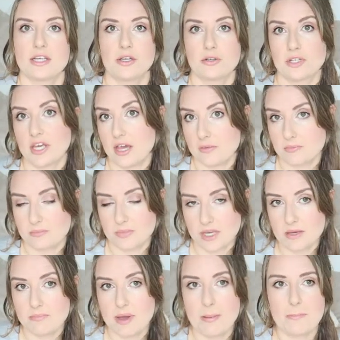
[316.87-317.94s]
I could
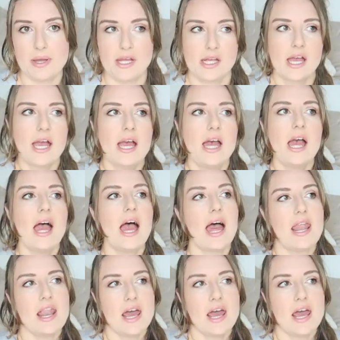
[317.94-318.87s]
keep pumping, and